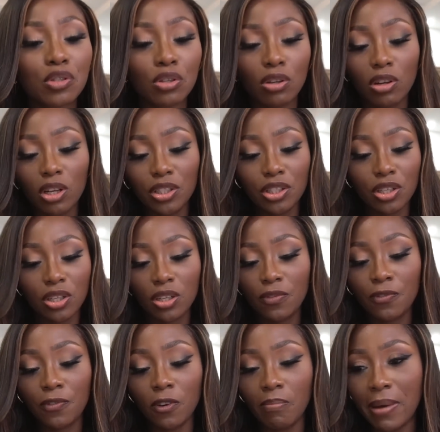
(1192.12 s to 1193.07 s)
to
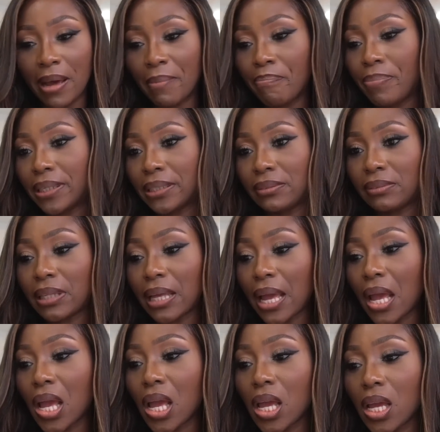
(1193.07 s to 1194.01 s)
London for my
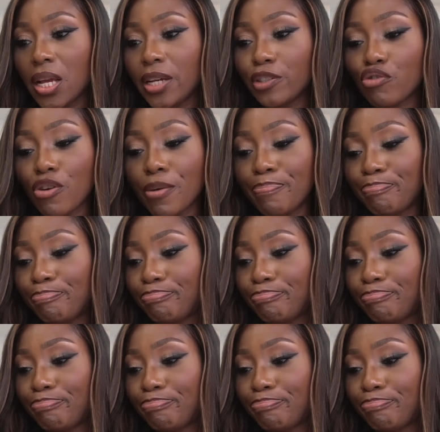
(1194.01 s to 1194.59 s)
birthday trip.